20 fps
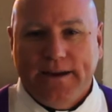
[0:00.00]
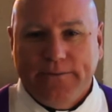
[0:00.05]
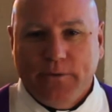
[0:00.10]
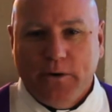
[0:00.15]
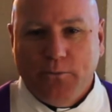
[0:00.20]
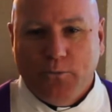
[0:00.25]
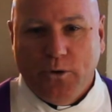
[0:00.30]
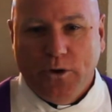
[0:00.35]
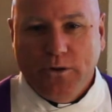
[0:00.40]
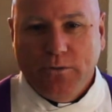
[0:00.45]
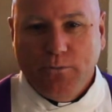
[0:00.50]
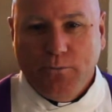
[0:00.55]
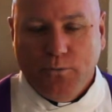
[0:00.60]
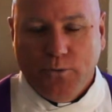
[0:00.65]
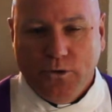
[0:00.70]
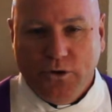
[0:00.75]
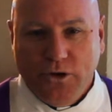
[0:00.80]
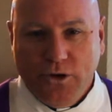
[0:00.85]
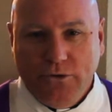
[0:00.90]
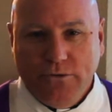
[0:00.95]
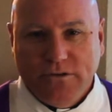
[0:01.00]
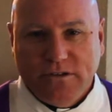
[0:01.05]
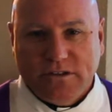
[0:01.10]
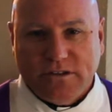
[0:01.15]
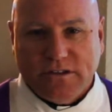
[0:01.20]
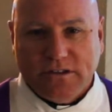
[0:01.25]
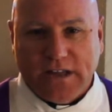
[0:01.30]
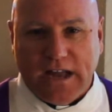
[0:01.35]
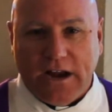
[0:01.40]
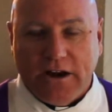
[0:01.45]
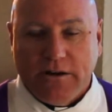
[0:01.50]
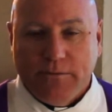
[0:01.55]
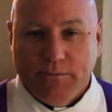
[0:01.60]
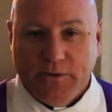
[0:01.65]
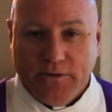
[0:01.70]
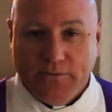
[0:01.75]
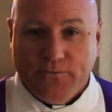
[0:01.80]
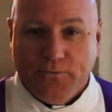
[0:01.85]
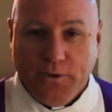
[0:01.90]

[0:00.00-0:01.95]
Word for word: everyone would use the sacrament